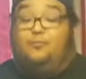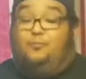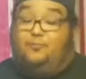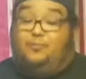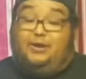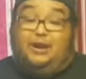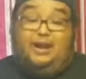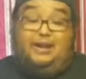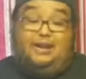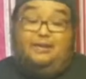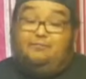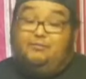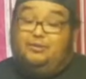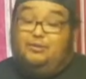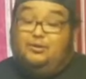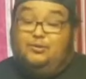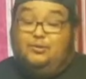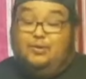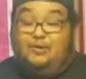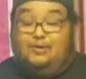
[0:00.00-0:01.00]
What I love to
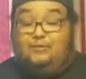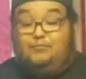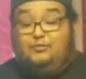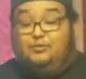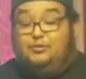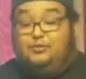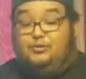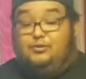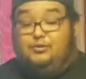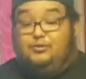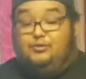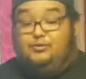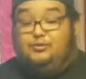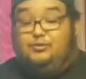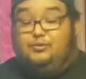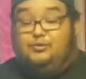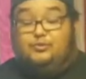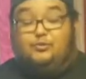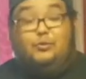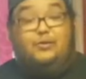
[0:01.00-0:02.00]
do, I love
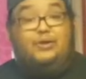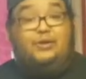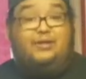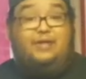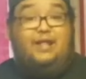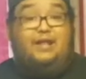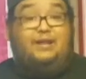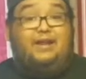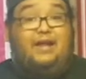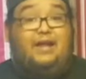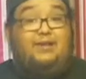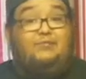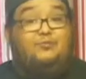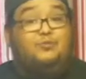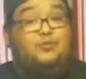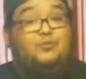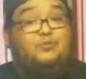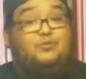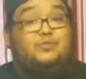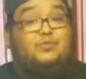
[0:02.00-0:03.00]
to enjoy it that night, of
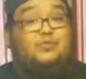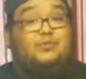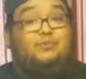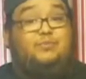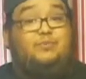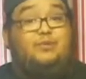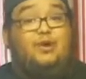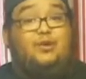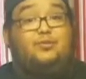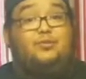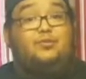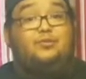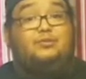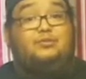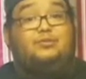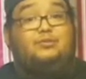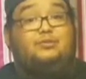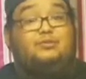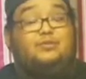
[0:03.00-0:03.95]
course, with some arroz and